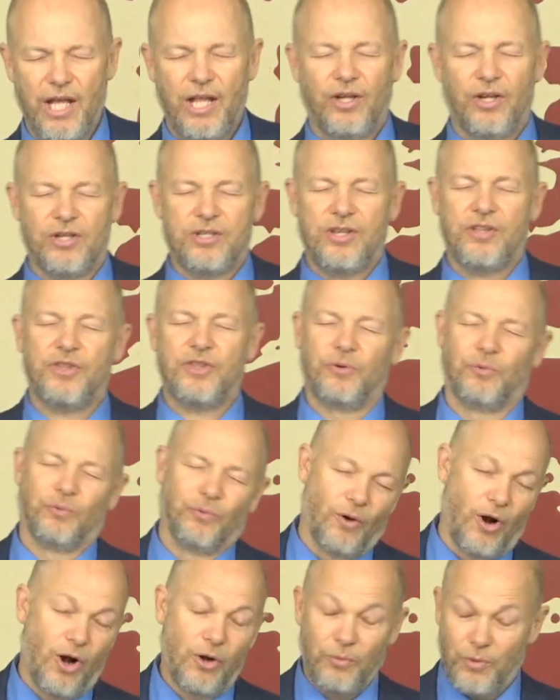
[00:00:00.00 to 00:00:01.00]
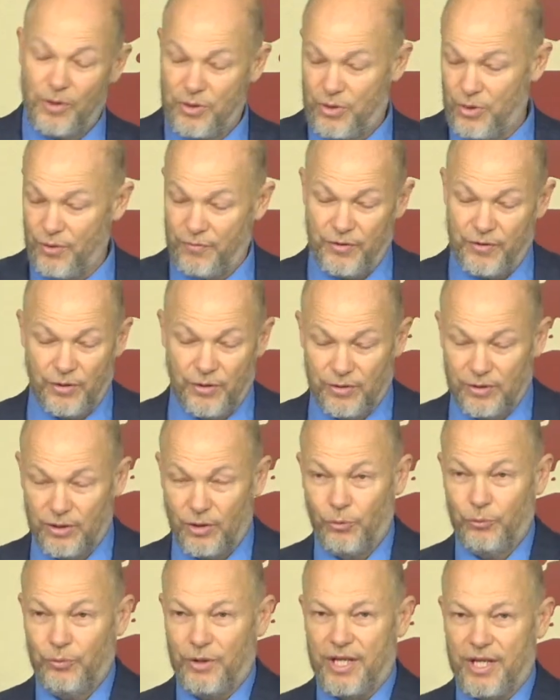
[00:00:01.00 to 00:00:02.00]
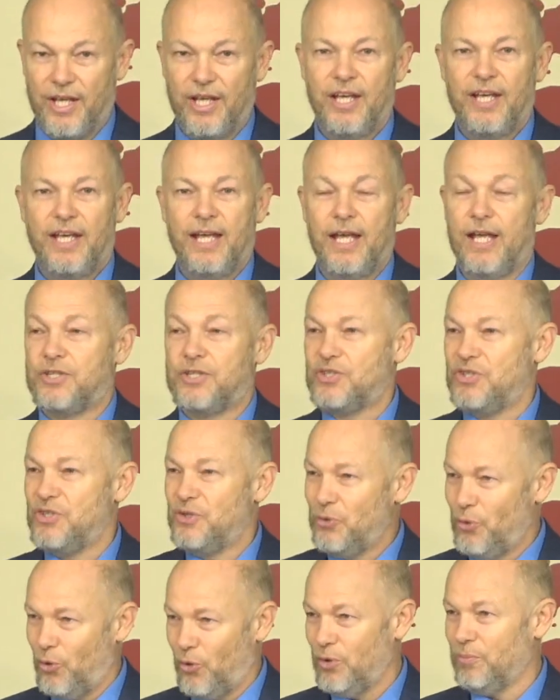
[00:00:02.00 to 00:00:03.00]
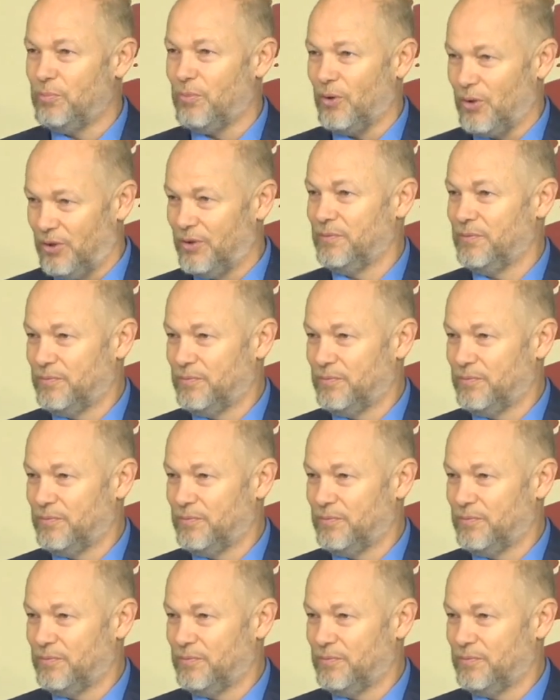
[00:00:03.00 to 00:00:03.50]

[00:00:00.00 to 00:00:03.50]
There's nothing wrong with you if you're lonely. It's normal.